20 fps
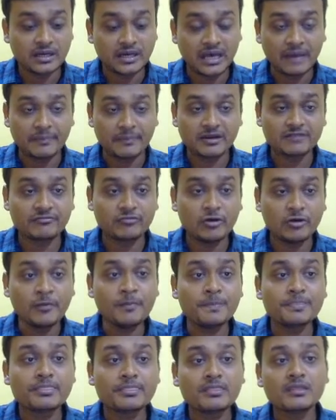Apart
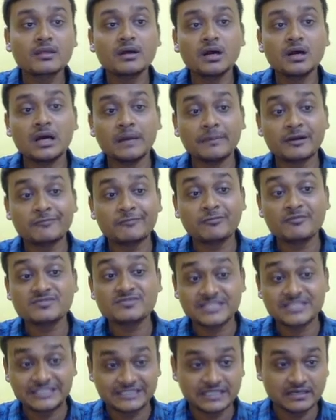from
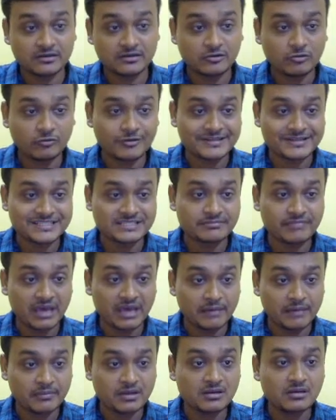Satan, was it
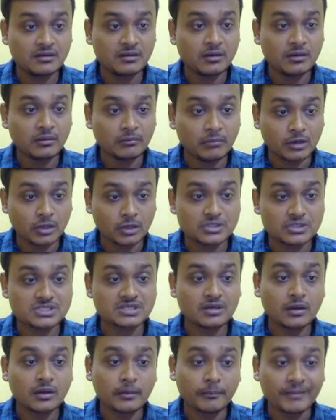Mammon, Moloch,
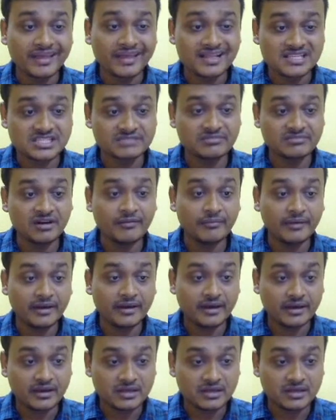Beelzebub?